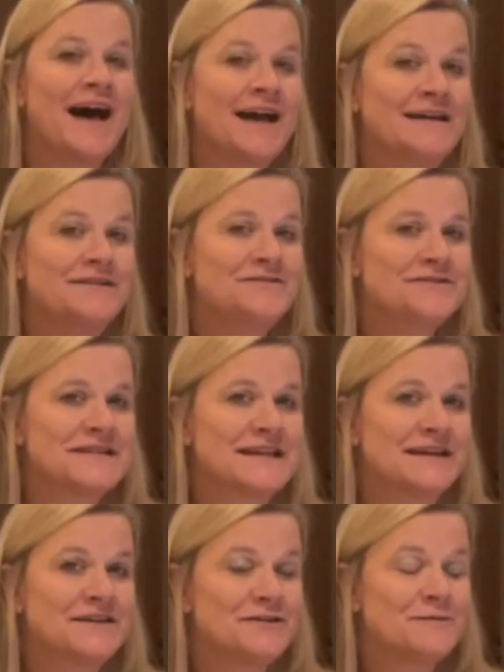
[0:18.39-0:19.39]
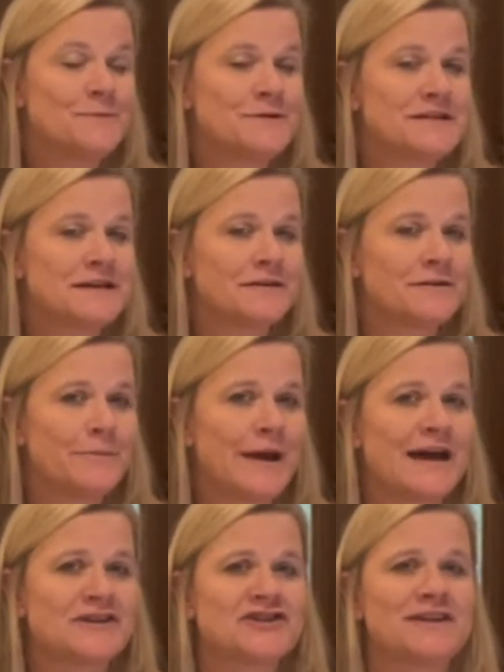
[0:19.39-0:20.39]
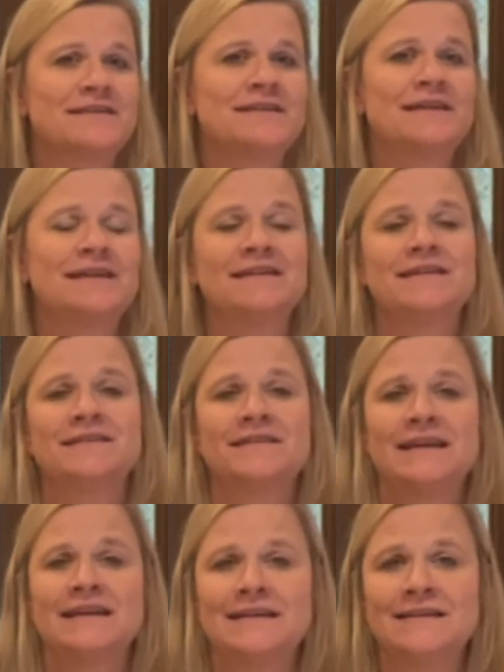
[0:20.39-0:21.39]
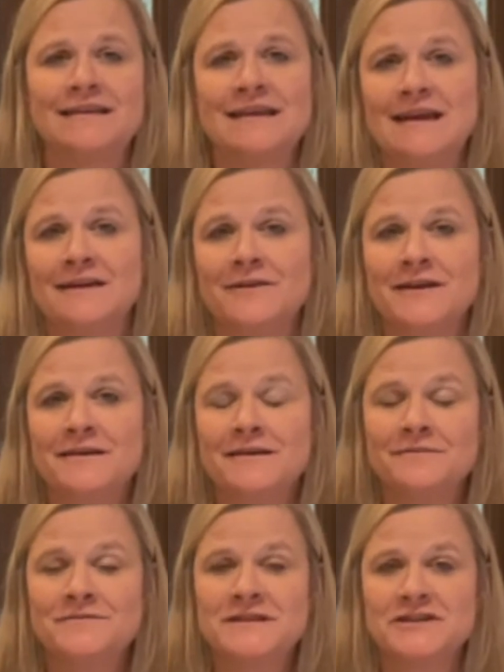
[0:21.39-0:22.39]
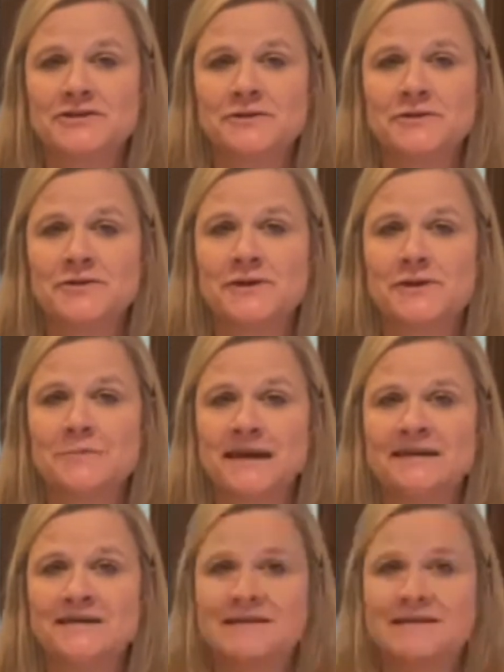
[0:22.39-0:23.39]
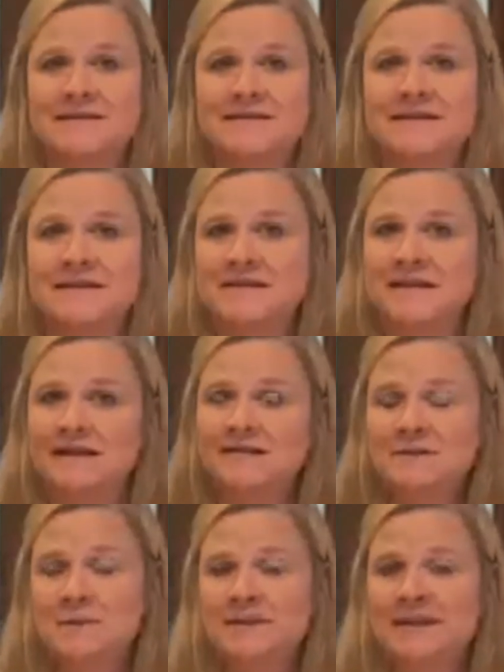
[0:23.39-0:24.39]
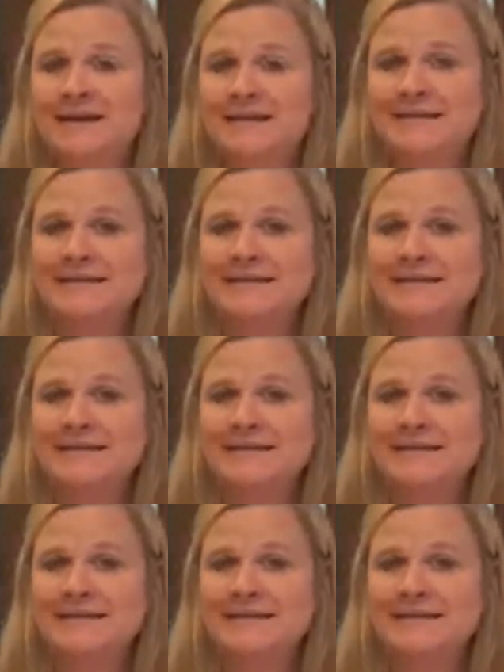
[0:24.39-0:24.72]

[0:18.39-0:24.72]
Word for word: I understand your particular passion is in the area of digital humanities. Can you tell us what that